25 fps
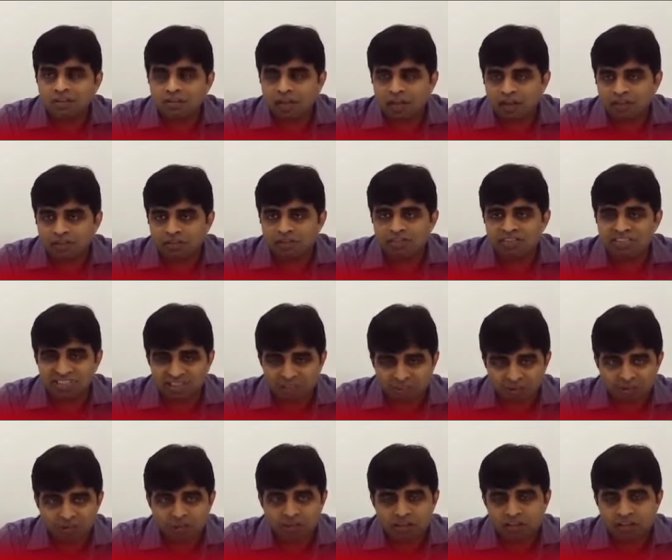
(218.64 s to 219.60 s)
actually
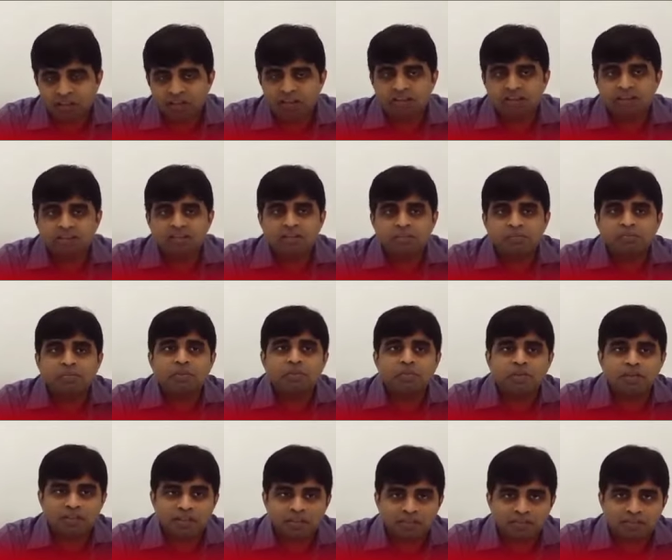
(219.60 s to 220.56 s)
securing and
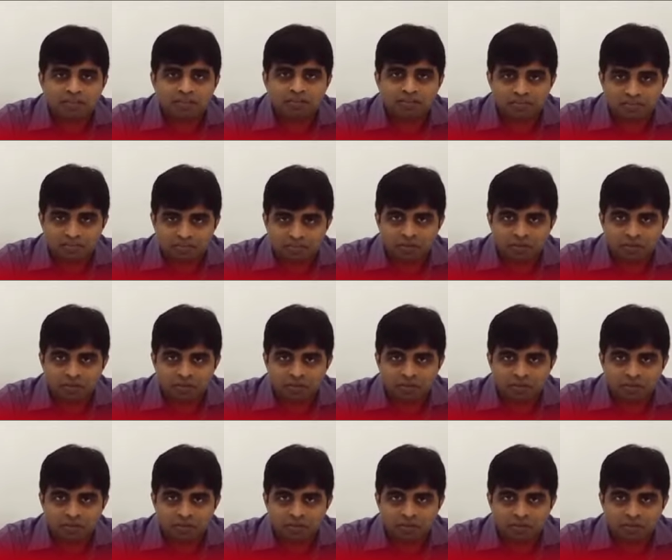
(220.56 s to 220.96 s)
implementing this